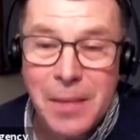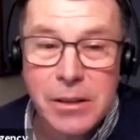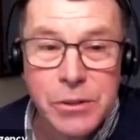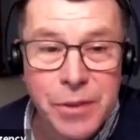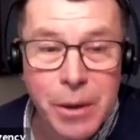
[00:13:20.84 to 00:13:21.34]

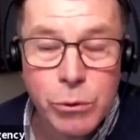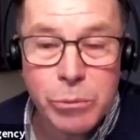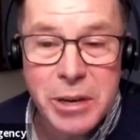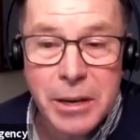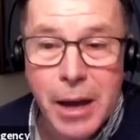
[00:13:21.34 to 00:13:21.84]
So that would
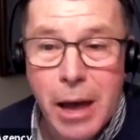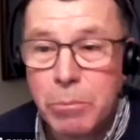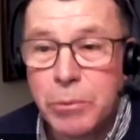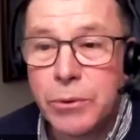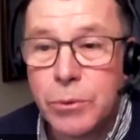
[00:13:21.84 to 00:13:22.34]
be an
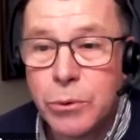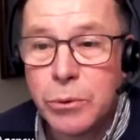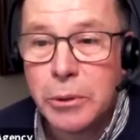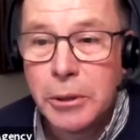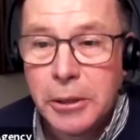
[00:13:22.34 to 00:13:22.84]
app
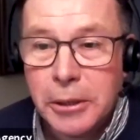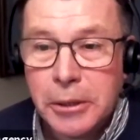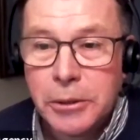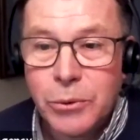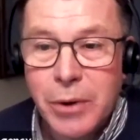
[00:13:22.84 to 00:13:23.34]
to
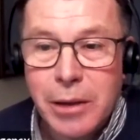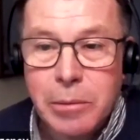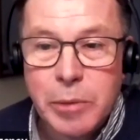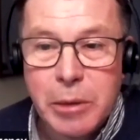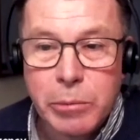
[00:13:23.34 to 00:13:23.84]

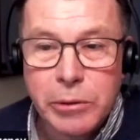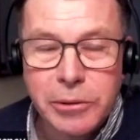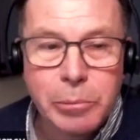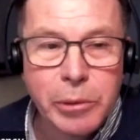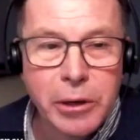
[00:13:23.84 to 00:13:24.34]
help people
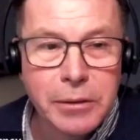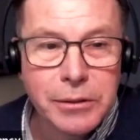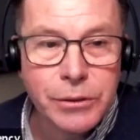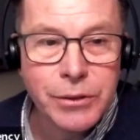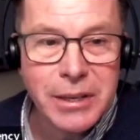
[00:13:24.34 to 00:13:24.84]
to
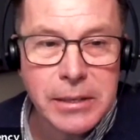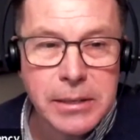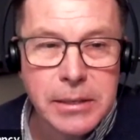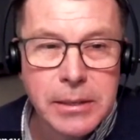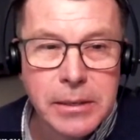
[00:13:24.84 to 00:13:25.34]
plant
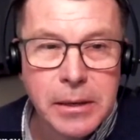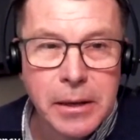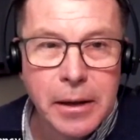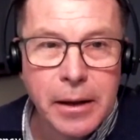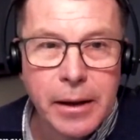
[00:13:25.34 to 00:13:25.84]
trees.
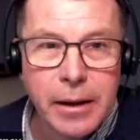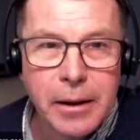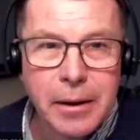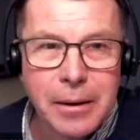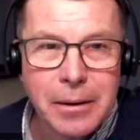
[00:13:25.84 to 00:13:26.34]

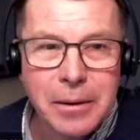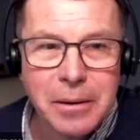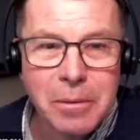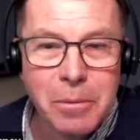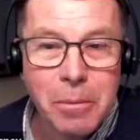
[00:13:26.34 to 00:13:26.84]
Uh,
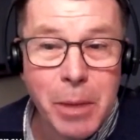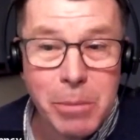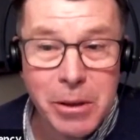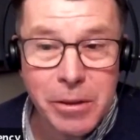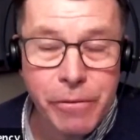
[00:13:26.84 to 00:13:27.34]

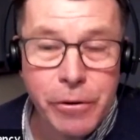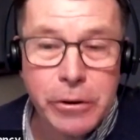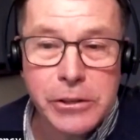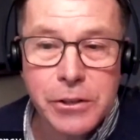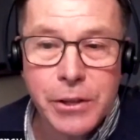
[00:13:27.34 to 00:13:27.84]
Maybe the
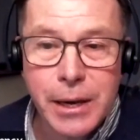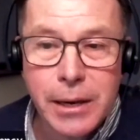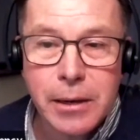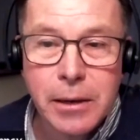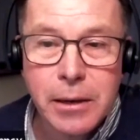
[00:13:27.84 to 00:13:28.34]
first
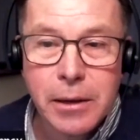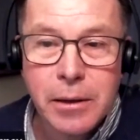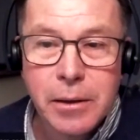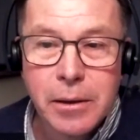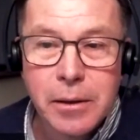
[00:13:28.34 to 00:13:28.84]
thing
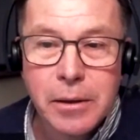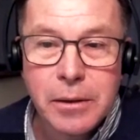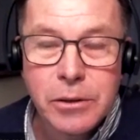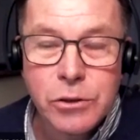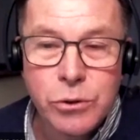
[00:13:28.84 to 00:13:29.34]

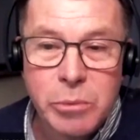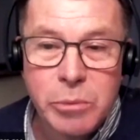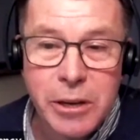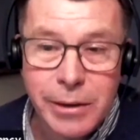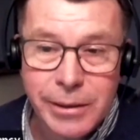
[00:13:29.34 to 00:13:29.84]
should
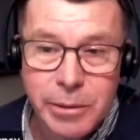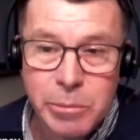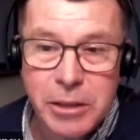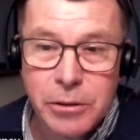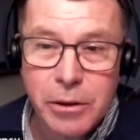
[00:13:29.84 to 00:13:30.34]
be a little
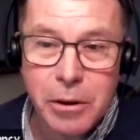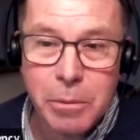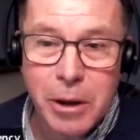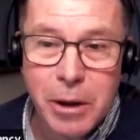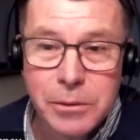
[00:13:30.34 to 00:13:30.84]
bit
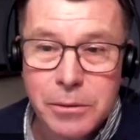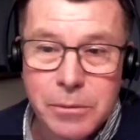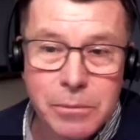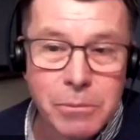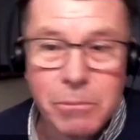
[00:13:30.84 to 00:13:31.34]

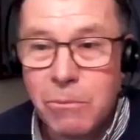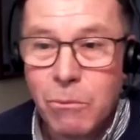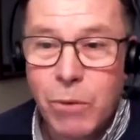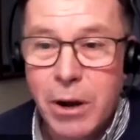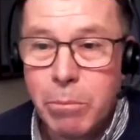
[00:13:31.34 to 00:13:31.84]
about
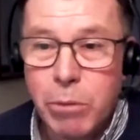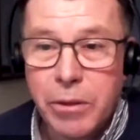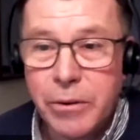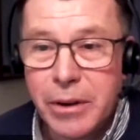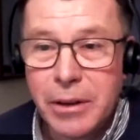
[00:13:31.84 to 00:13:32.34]
why
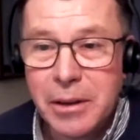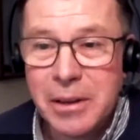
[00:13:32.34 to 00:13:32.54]
bothering